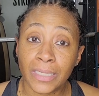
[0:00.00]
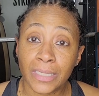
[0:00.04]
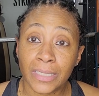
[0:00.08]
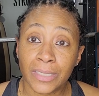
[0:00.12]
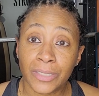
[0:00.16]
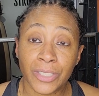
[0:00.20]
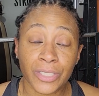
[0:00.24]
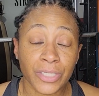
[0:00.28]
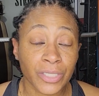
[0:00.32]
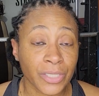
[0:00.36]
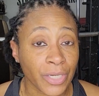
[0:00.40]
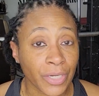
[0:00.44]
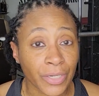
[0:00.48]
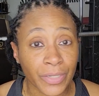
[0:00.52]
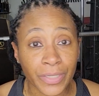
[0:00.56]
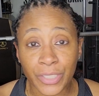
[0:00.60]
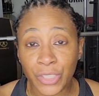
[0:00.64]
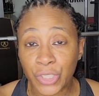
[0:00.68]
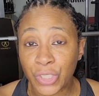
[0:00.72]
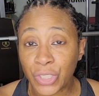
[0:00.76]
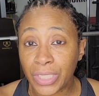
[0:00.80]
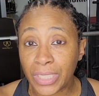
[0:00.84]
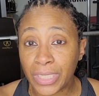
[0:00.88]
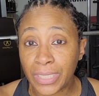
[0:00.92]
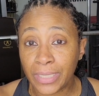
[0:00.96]

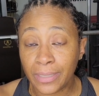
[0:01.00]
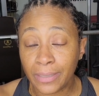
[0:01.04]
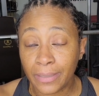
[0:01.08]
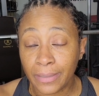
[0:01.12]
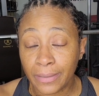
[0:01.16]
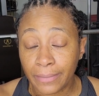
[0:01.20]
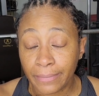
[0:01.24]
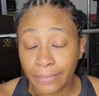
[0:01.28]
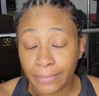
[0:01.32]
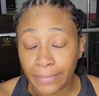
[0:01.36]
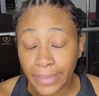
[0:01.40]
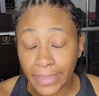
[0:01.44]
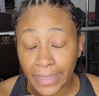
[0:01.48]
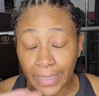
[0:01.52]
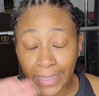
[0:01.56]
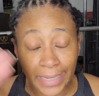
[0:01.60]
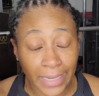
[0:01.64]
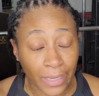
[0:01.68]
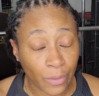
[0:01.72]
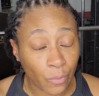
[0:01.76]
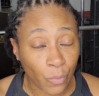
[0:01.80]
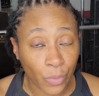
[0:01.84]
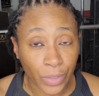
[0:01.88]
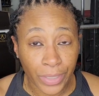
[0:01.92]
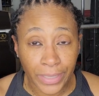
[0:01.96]
discouraging
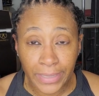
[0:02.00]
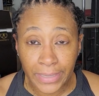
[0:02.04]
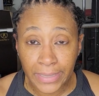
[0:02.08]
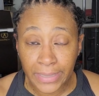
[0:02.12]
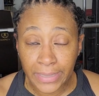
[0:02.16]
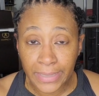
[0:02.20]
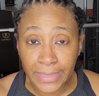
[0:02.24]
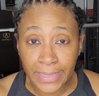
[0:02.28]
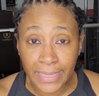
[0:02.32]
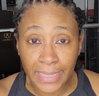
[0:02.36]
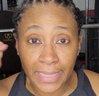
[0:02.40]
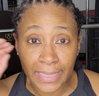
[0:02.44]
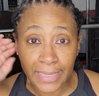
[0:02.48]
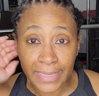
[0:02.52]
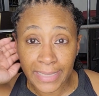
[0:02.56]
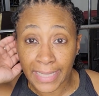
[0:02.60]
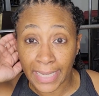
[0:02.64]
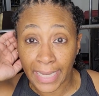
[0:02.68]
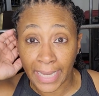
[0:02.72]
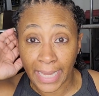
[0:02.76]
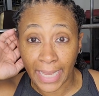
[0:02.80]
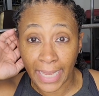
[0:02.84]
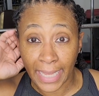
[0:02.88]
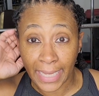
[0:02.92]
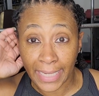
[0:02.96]
anyone to t
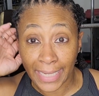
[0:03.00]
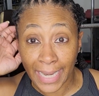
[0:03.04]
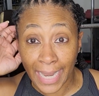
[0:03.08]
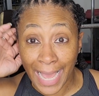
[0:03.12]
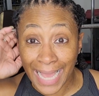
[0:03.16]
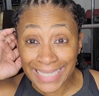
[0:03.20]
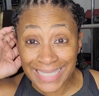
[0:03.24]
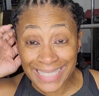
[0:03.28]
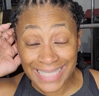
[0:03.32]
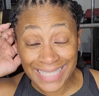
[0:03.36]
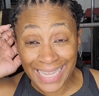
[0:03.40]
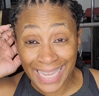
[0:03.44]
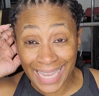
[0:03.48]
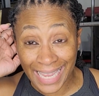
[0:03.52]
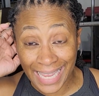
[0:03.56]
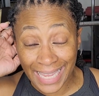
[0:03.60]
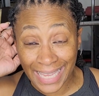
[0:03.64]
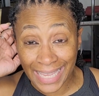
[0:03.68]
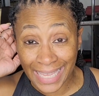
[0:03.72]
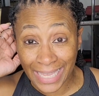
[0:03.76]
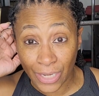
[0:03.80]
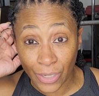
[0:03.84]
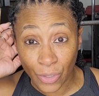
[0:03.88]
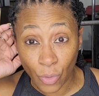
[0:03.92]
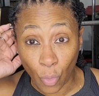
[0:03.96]
not take
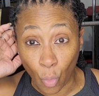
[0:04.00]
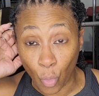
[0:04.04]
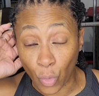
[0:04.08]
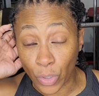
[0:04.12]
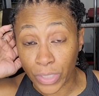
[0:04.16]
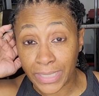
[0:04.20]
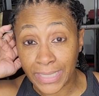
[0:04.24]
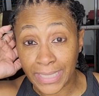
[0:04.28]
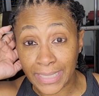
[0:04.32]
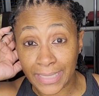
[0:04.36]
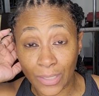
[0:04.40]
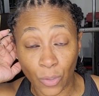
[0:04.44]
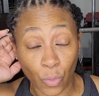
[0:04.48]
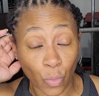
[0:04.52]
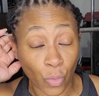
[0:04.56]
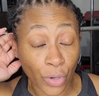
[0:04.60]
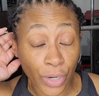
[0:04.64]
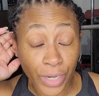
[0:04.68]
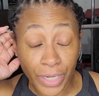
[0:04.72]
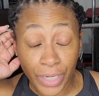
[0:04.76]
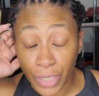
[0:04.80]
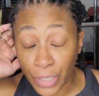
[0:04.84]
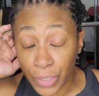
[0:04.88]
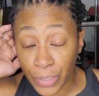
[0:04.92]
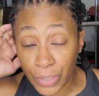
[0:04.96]
it or to, or
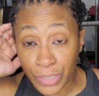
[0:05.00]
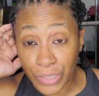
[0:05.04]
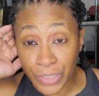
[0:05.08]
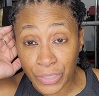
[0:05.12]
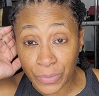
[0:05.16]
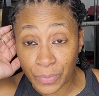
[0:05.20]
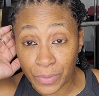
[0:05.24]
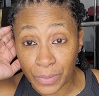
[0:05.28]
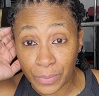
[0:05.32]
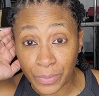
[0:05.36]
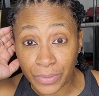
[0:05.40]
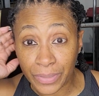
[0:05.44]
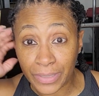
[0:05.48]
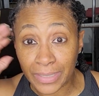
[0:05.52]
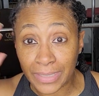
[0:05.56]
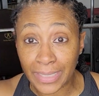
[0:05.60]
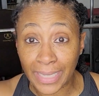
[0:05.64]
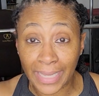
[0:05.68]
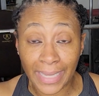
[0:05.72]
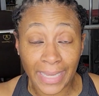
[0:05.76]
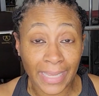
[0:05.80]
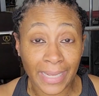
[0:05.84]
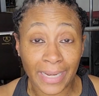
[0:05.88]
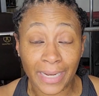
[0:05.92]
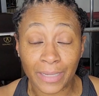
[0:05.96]
encouraging people to
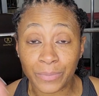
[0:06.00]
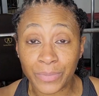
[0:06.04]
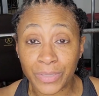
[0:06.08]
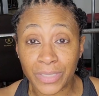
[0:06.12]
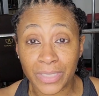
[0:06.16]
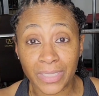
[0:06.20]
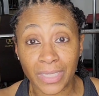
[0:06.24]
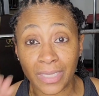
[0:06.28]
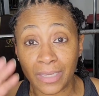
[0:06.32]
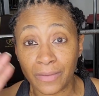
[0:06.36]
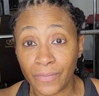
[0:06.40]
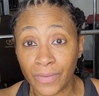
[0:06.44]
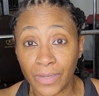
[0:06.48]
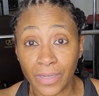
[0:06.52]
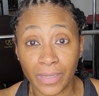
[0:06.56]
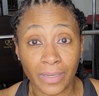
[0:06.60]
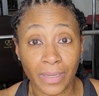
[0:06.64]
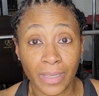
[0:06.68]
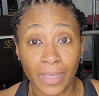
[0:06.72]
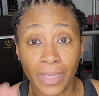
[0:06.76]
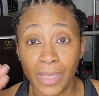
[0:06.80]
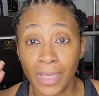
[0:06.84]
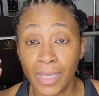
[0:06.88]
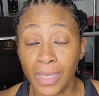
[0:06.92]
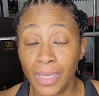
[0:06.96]
take it. I'm just giving
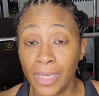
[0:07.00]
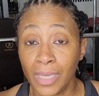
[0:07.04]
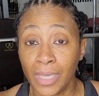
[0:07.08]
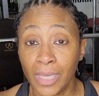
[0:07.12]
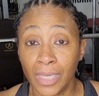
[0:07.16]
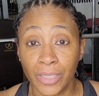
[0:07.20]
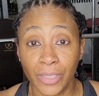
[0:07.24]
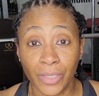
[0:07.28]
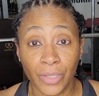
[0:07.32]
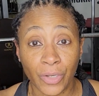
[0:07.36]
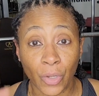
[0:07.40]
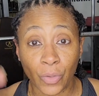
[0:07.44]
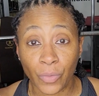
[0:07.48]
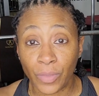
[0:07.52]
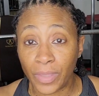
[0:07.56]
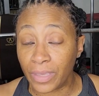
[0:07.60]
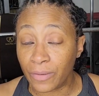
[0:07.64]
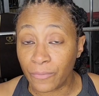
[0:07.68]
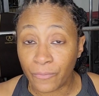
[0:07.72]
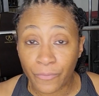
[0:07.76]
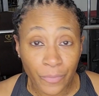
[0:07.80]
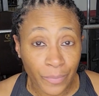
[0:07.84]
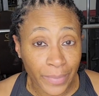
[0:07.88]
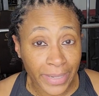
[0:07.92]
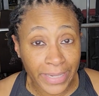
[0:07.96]
you know, the
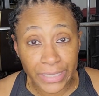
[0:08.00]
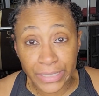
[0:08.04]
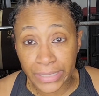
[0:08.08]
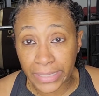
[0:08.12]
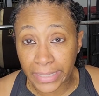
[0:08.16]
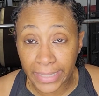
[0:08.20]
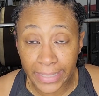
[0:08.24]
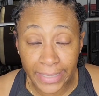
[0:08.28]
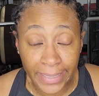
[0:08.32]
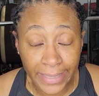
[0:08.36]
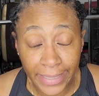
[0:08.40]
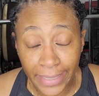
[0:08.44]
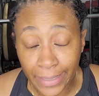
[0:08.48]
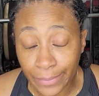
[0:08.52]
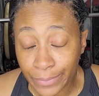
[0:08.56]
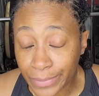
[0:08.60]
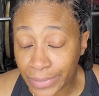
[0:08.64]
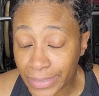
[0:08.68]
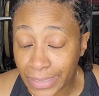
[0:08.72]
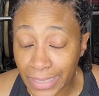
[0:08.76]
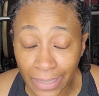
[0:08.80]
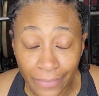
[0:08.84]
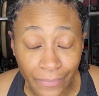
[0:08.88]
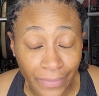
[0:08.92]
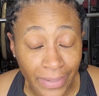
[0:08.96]
information, honey. I'm
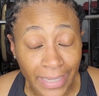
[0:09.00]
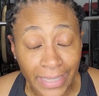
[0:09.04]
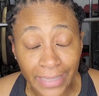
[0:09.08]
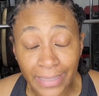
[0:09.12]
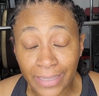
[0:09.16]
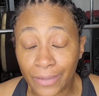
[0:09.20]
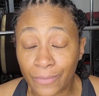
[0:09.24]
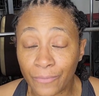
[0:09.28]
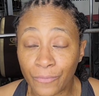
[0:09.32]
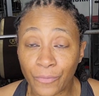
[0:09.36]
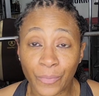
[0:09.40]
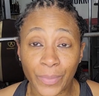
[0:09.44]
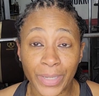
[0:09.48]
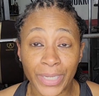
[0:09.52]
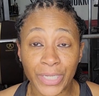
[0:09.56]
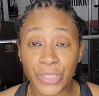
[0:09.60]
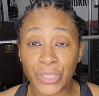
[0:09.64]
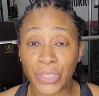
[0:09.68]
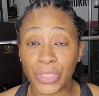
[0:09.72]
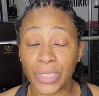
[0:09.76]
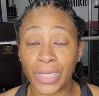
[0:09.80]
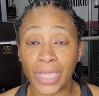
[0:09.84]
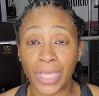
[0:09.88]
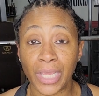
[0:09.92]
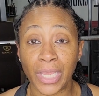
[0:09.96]
just giving out the
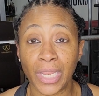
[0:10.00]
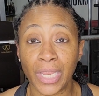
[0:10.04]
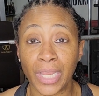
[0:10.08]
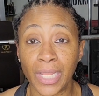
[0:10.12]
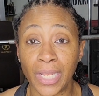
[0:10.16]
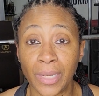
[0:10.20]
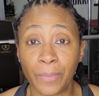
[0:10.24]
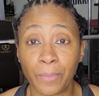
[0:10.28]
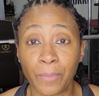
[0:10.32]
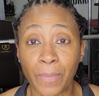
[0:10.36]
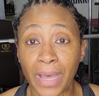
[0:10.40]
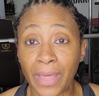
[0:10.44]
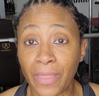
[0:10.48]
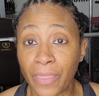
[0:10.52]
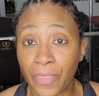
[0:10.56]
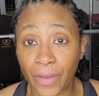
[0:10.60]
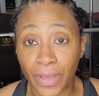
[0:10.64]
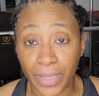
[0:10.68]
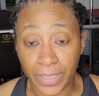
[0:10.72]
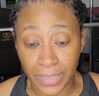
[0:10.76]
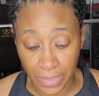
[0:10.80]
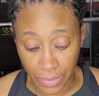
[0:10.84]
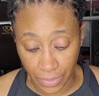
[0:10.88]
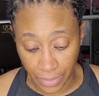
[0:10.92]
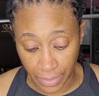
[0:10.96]
information and my
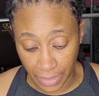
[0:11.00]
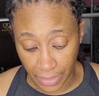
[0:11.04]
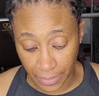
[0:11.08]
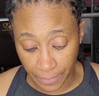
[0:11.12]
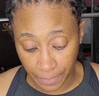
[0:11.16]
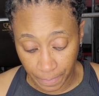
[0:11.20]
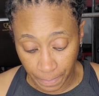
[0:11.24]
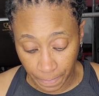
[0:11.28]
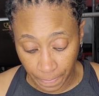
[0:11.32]
thoughts on it.